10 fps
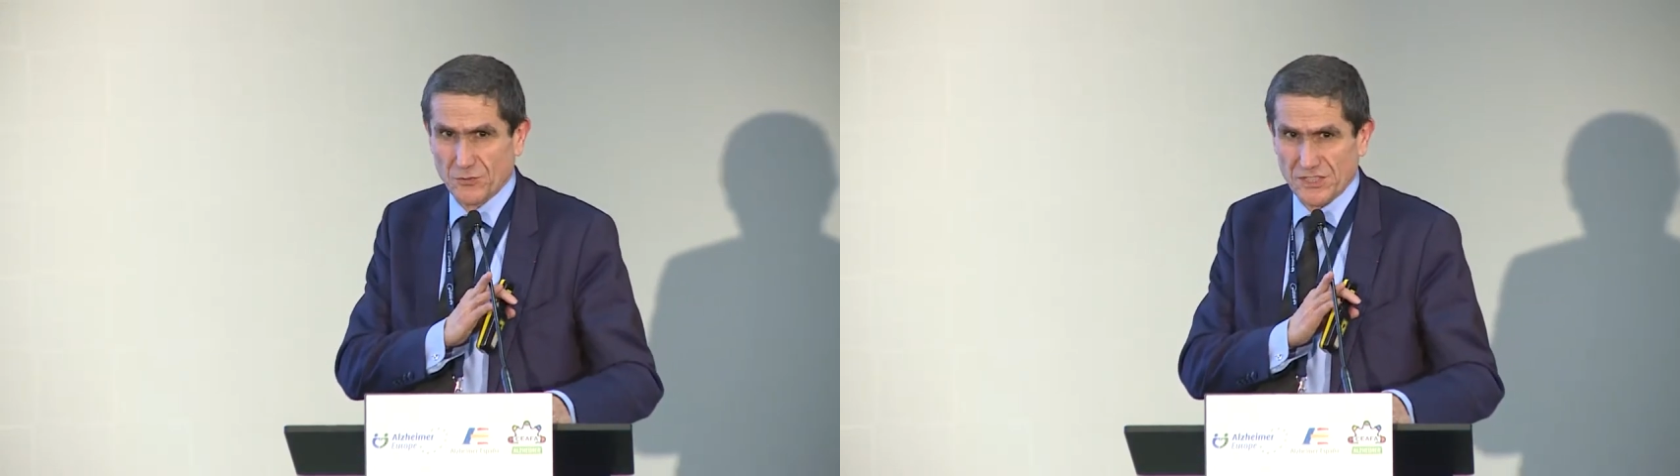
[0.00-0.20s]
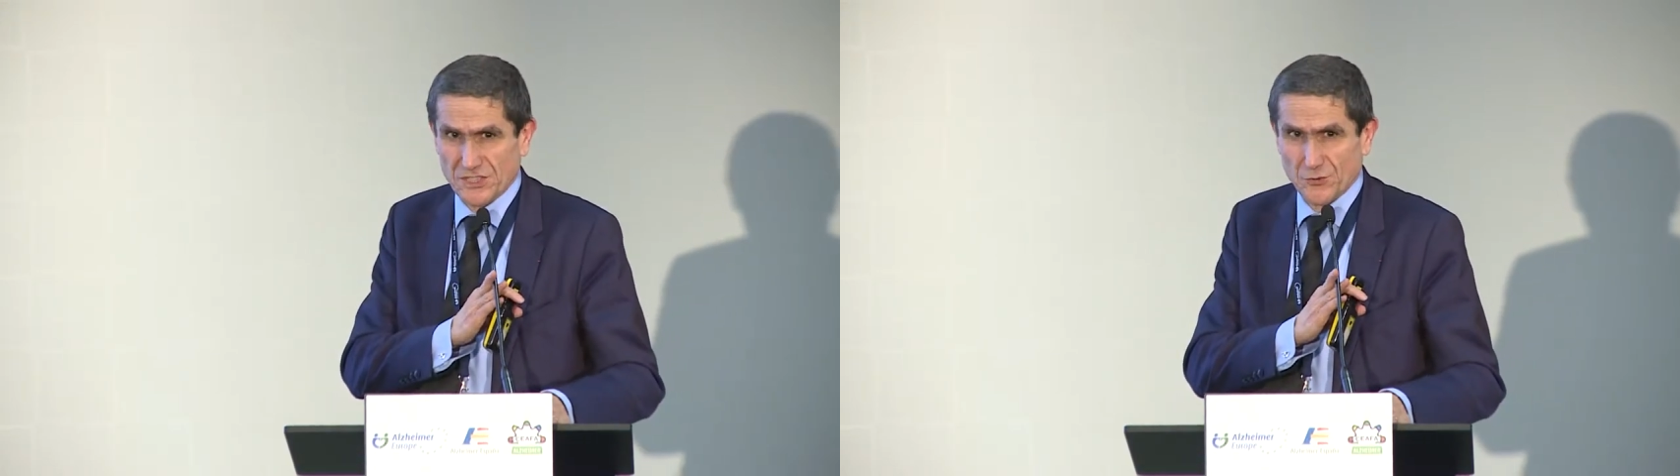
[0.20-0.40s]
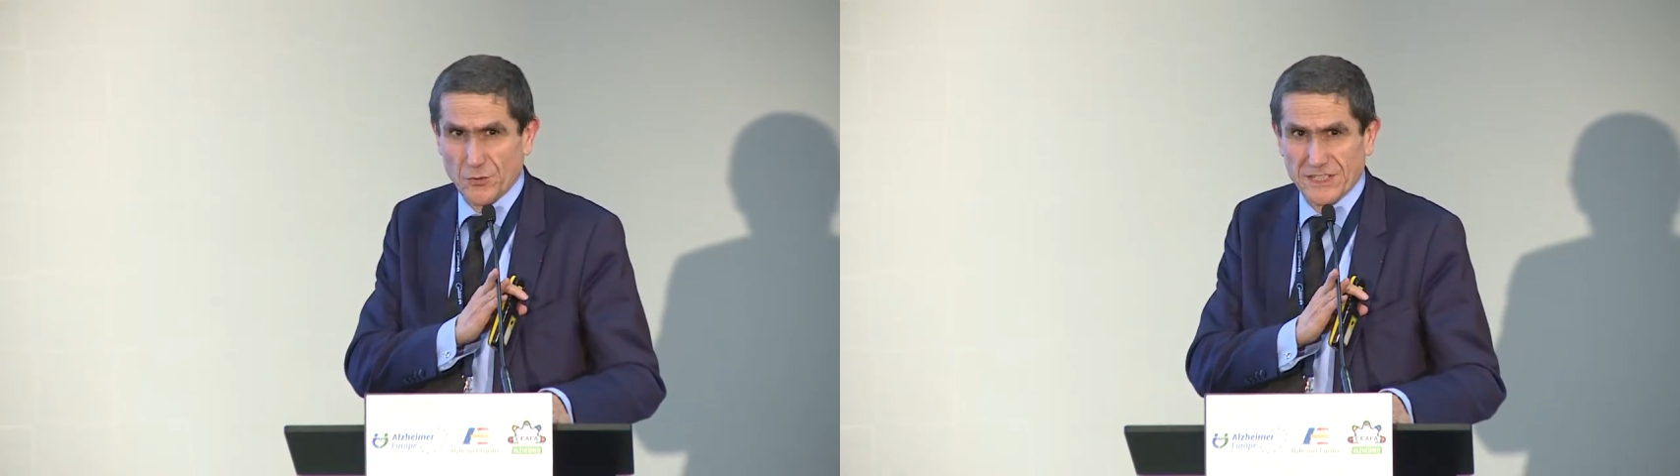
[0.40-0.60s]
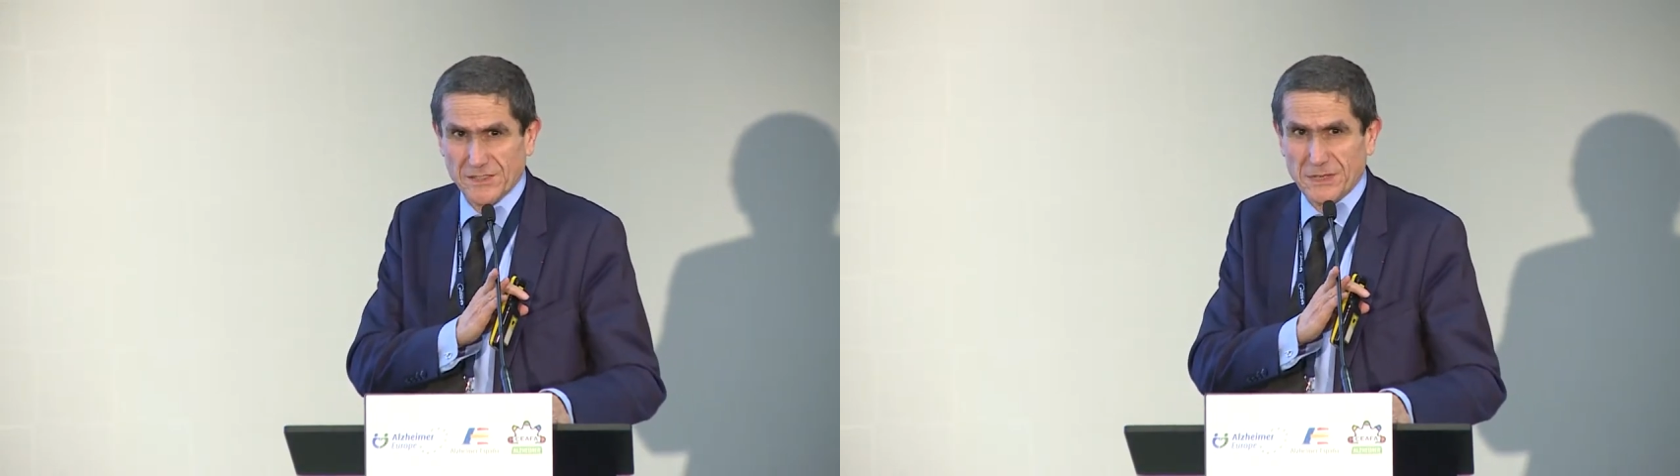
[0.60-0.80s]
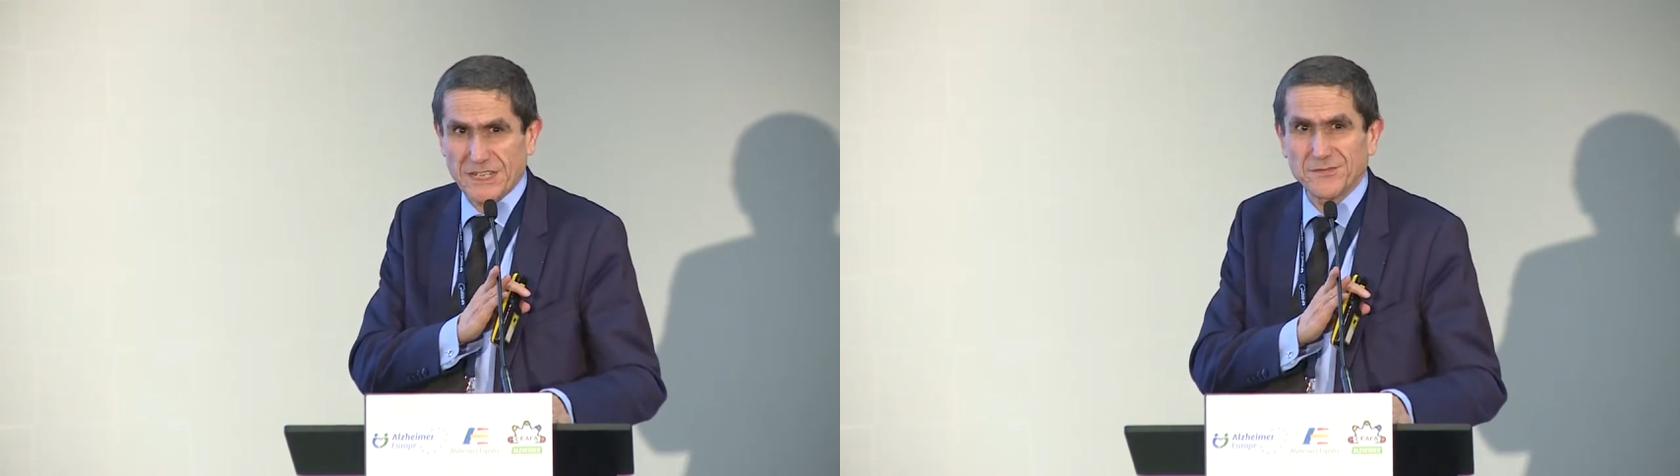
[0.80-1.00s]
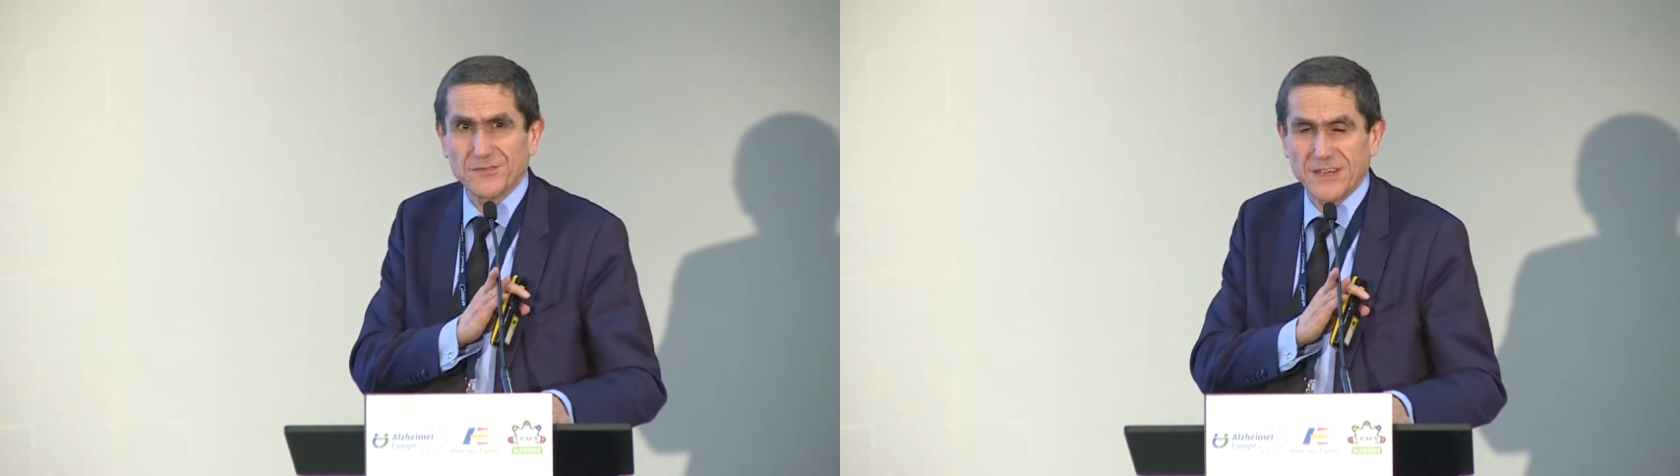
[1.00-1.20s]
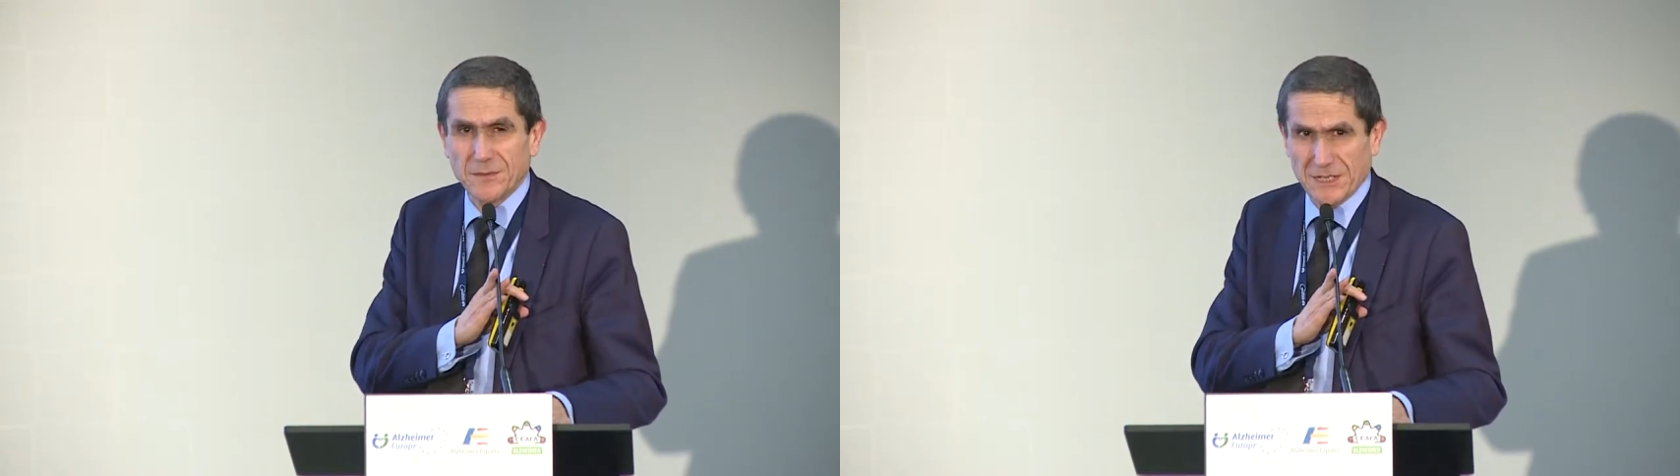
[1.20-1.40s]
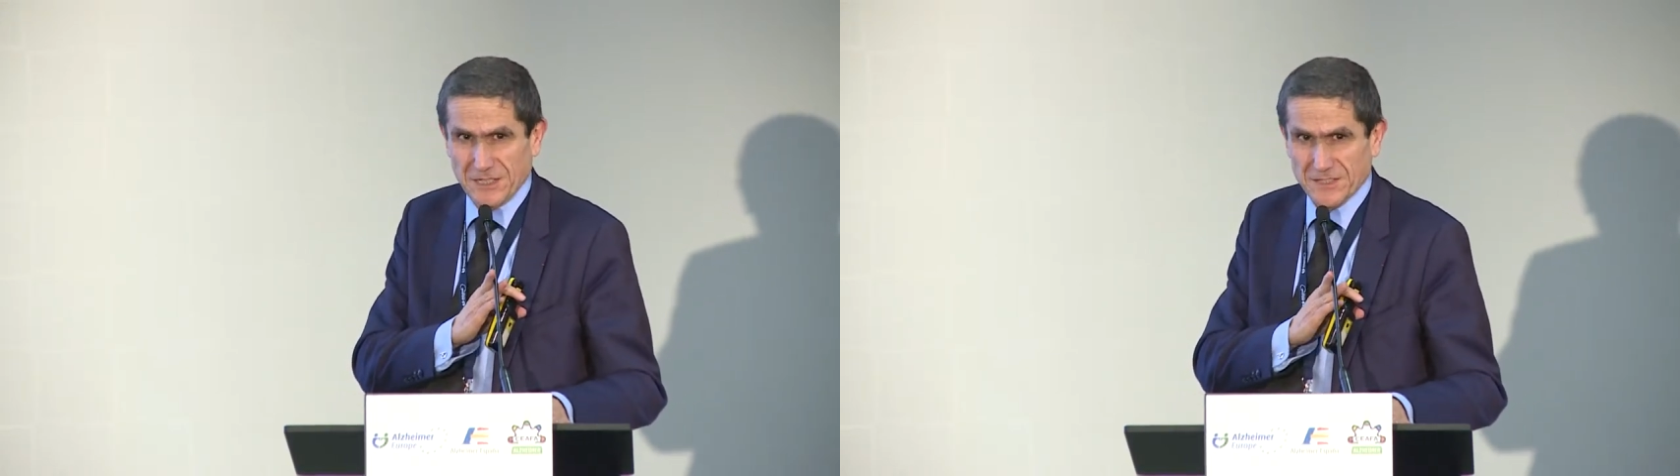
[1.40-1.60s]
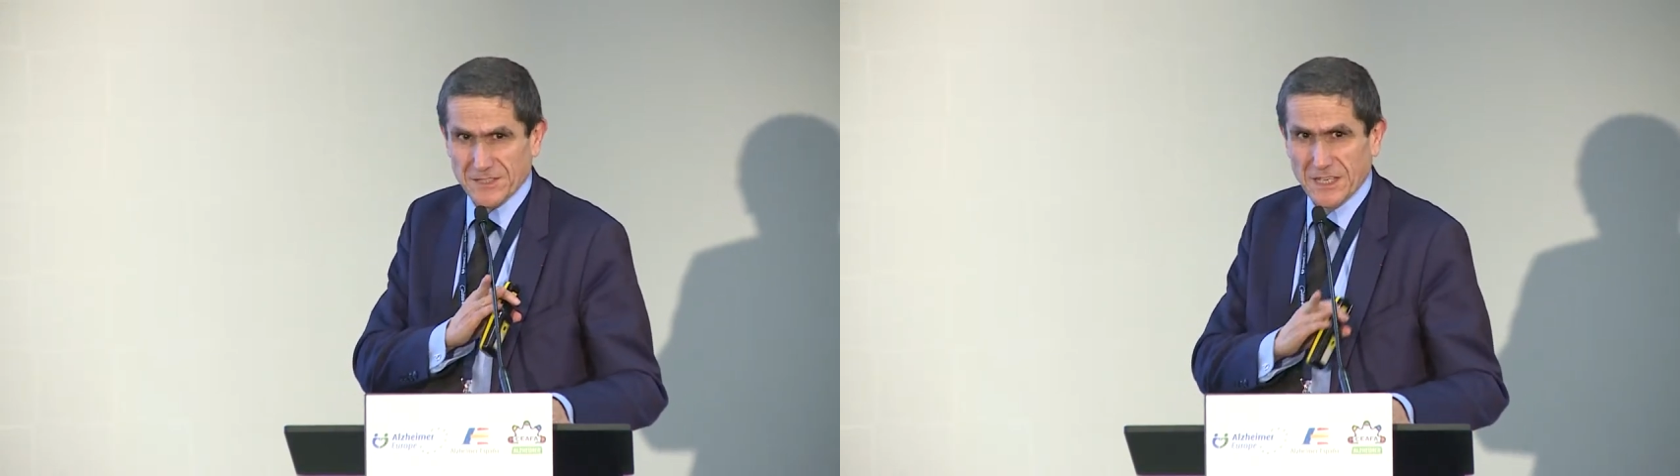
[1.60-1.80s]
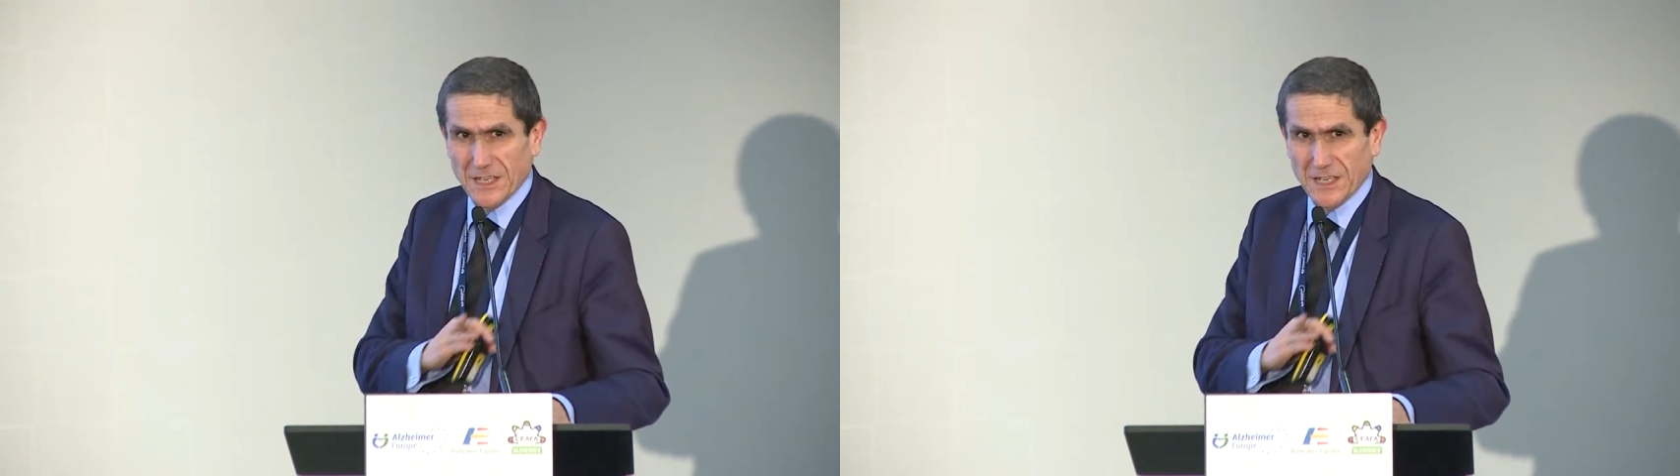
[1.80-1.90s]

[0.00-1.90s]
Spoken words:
which is raised by families.